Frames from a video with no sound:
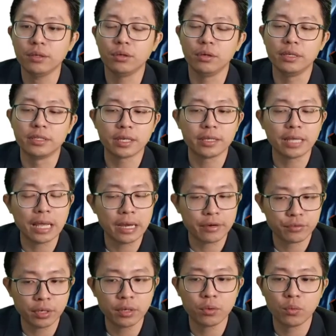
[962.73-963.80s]
you insert a
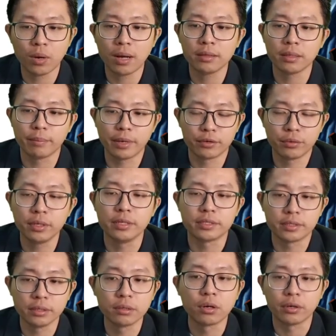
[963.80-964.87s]
dielectric while the battery is
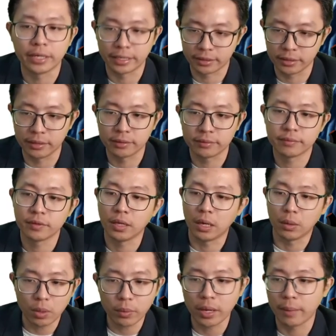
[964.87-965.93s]
still connected.
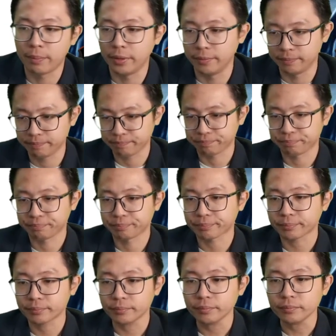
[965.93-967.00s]
What will happen?
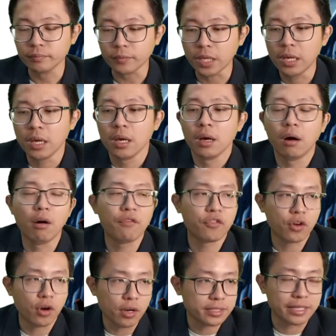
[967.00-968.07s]
Of
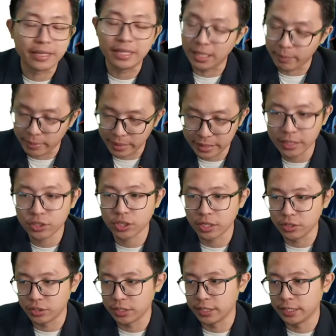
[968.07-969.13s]
course, the immediate
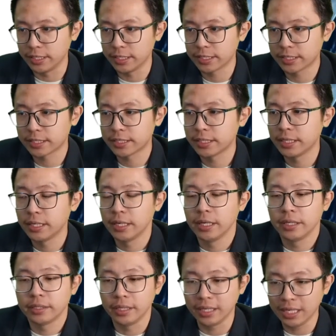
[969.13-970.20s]
changes
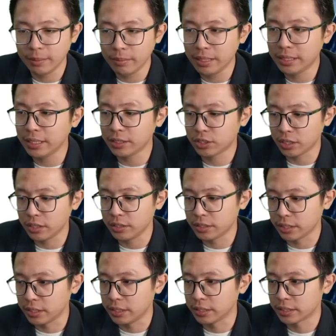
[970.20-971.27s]

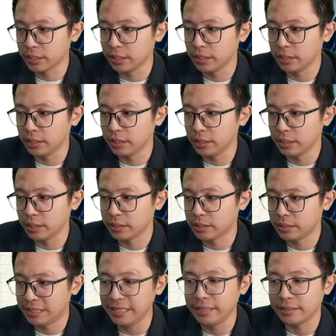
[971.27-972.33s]
is
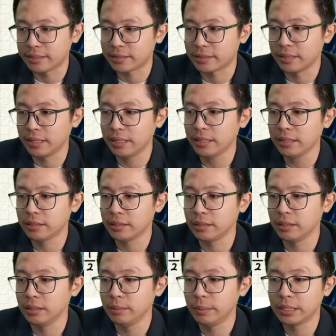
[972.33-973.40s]
this. The
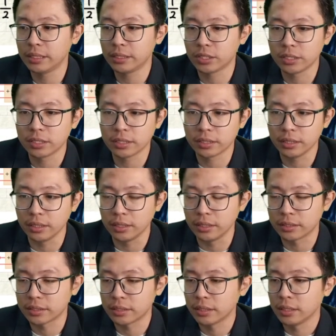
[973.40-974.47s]
immediate changes
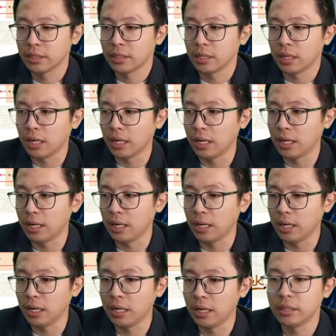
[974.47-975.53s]
is
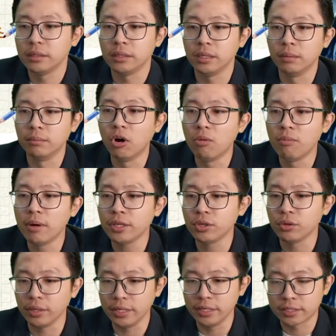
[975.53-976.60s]
the moment
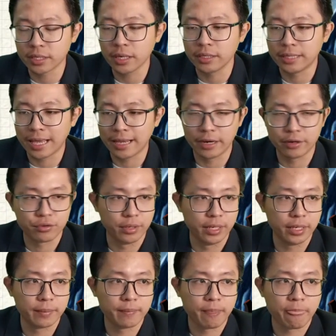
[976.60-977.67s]
you insert a
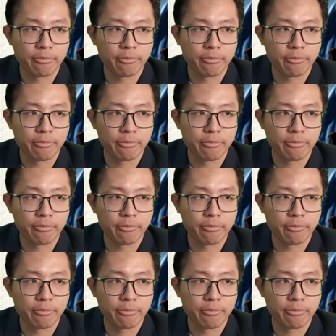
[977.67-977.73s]
dielectric,